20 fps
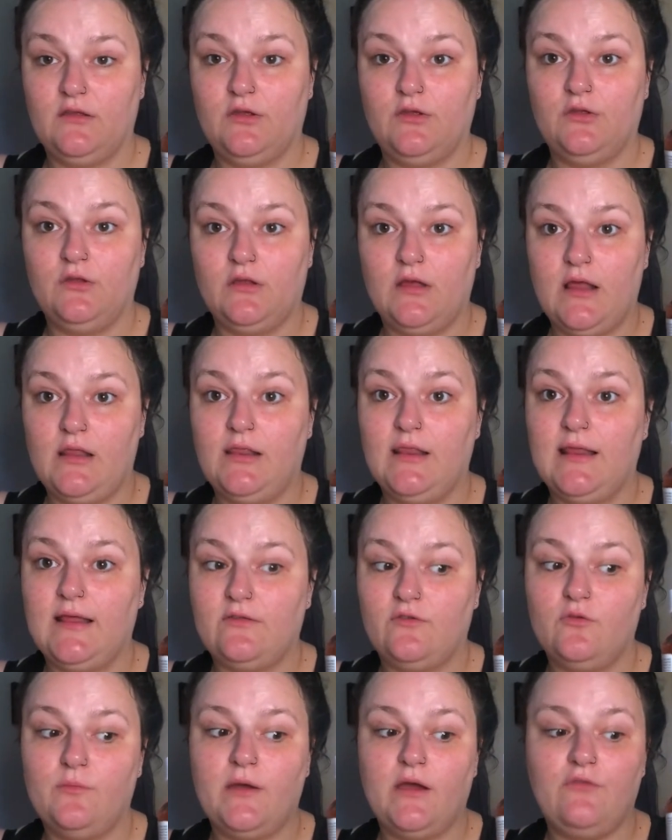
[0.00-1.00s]
a
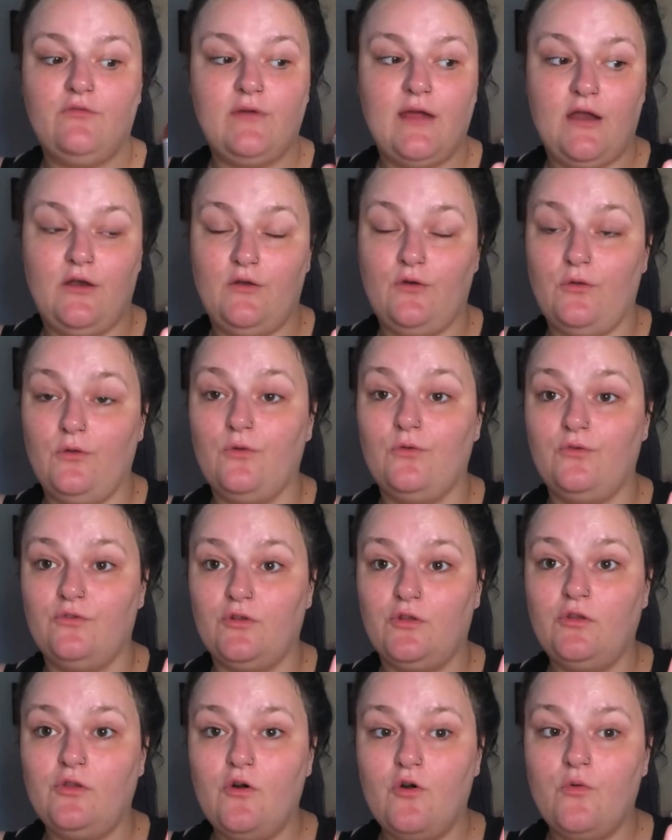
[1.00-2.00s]
little bit of retinol goes
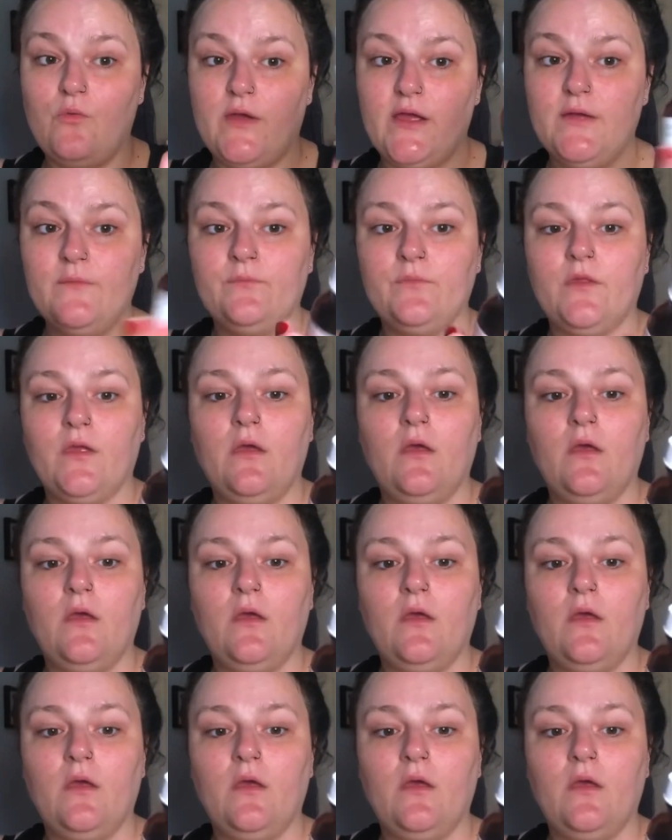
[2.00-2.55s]
a long way.